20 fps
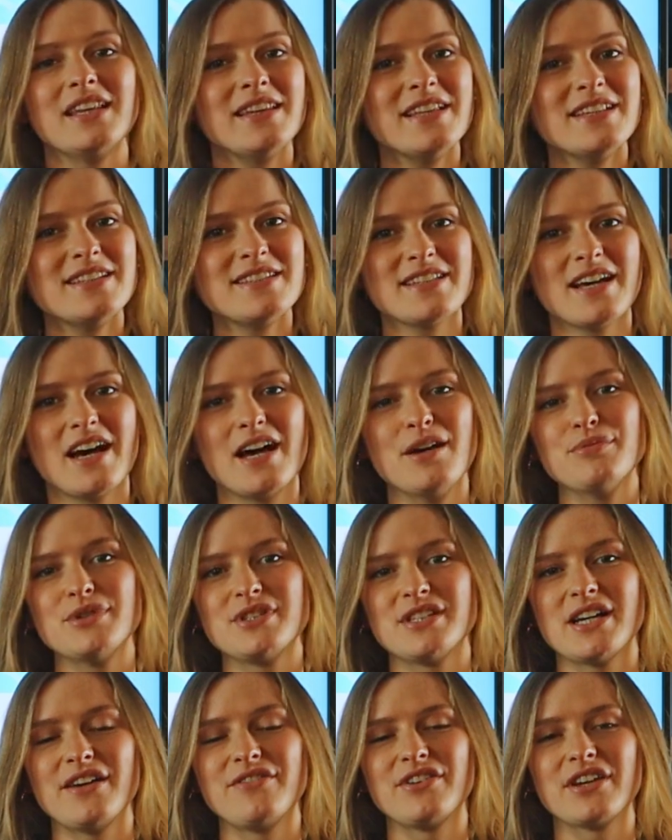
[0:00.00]
This time
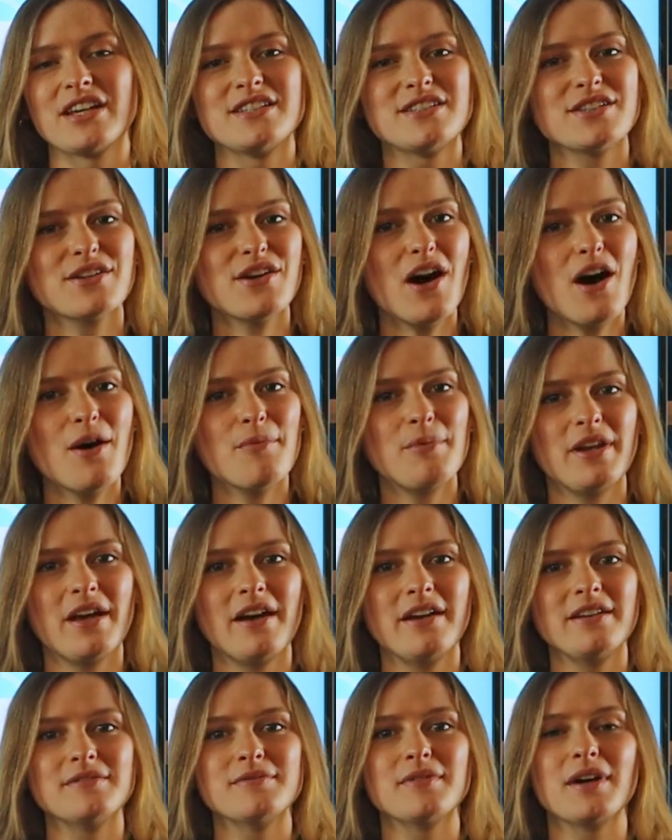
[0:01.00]
we're diving into
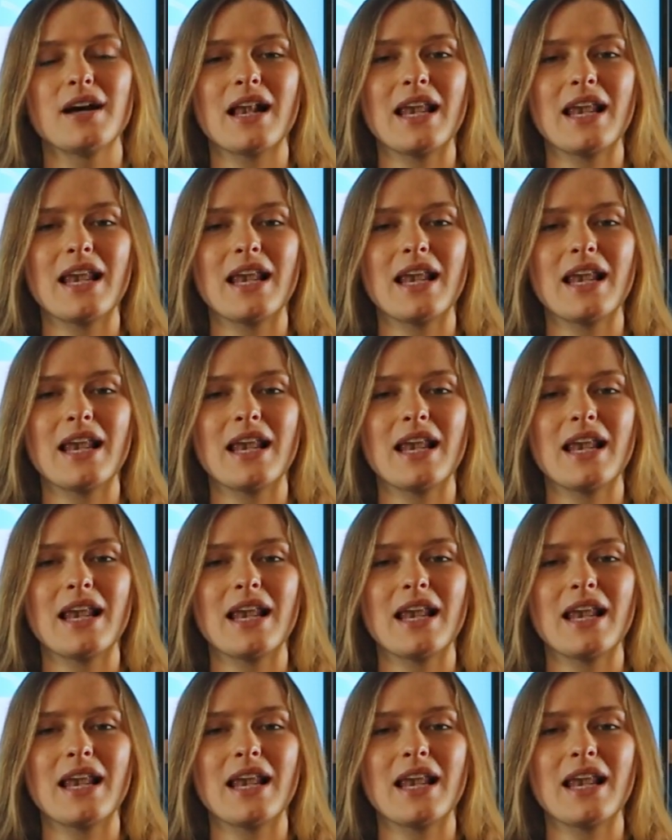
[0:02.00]
Carbonite,